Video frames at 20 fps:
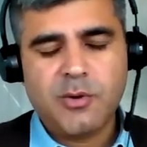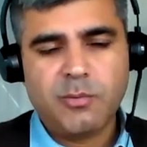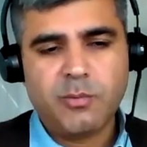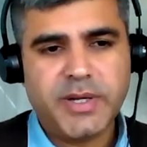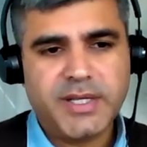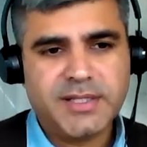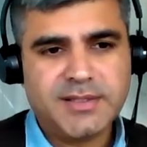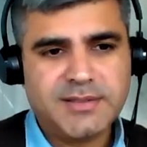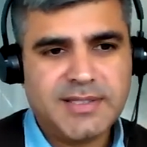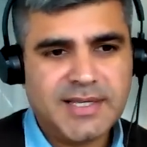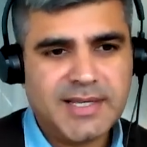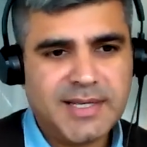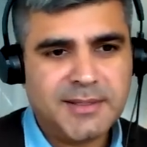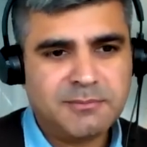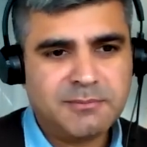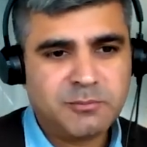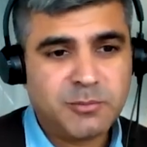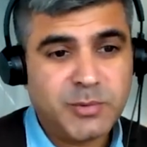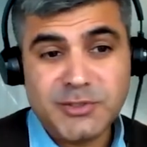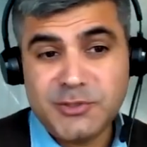with
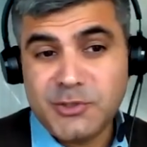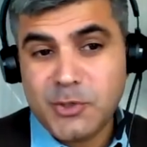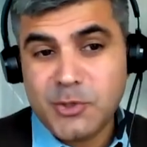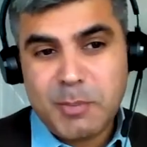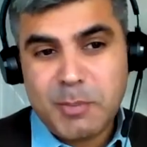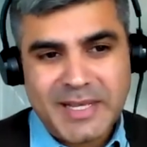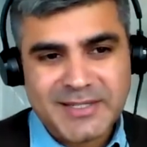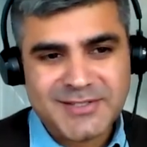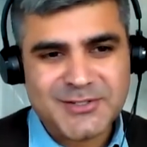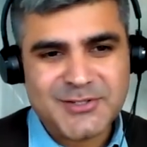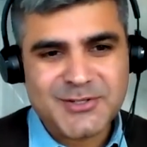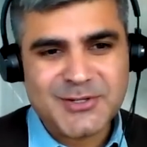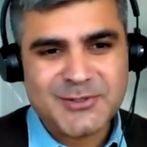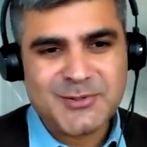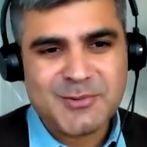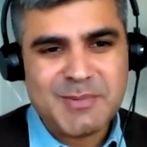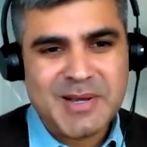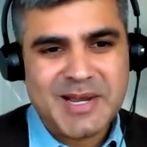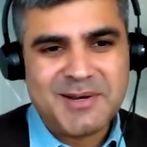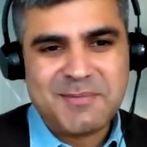uh, with new
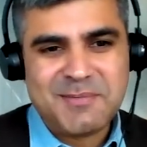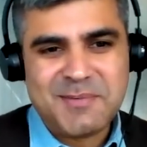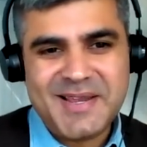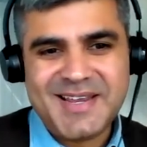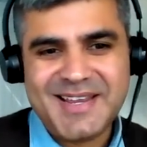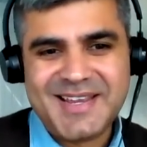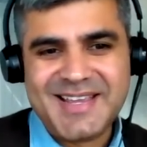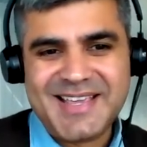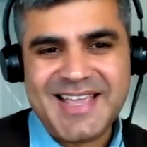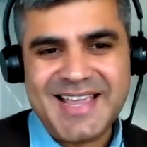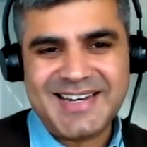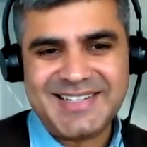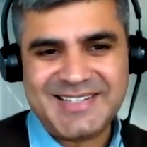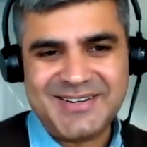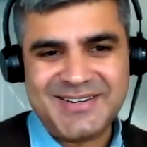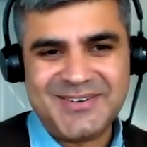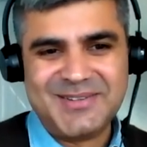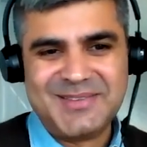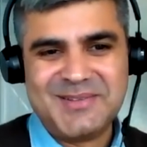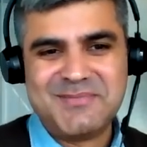passengers who might be
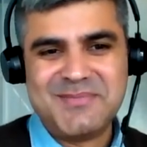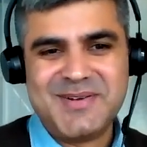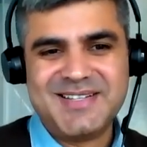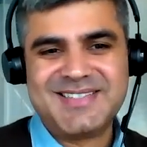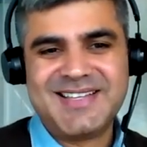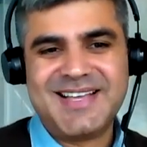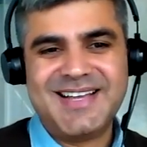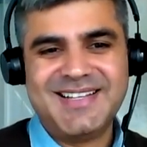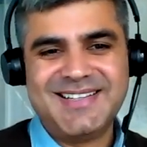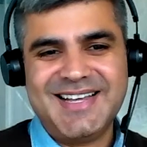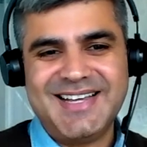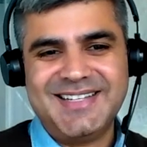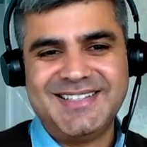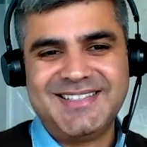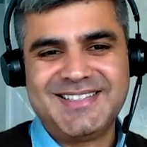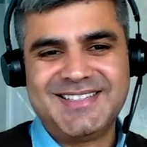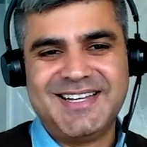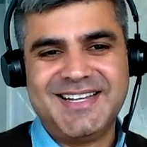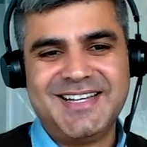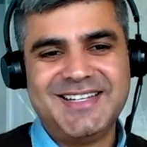getting on the bus at
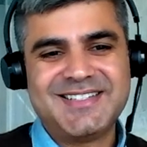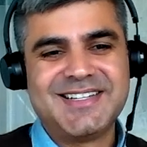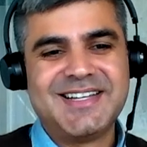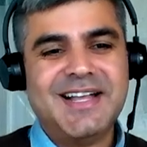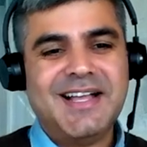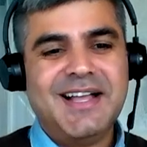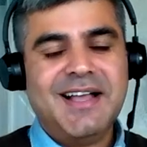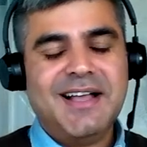that stage.